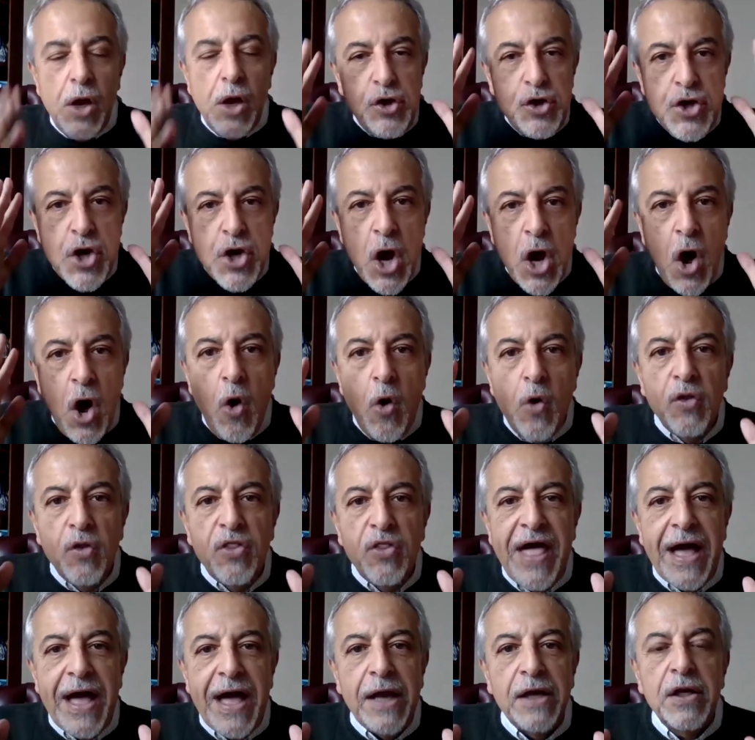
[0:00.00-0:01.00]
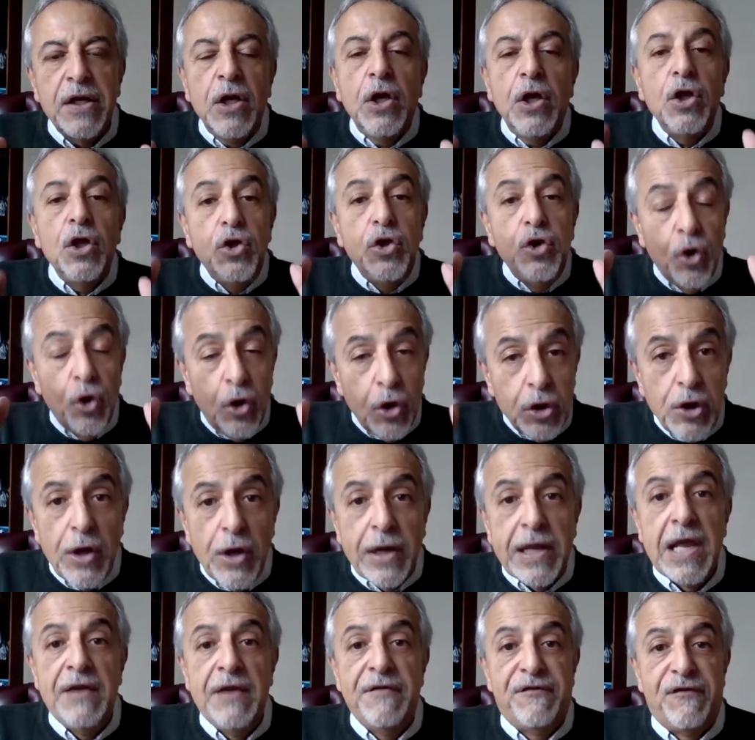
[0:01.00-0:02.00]
know that you're
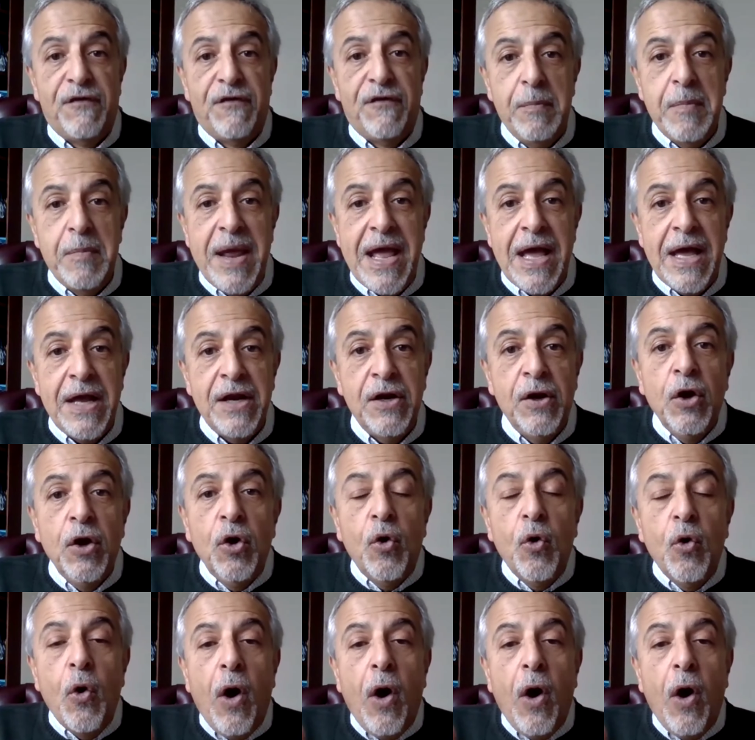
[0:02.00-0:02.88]
looking for a man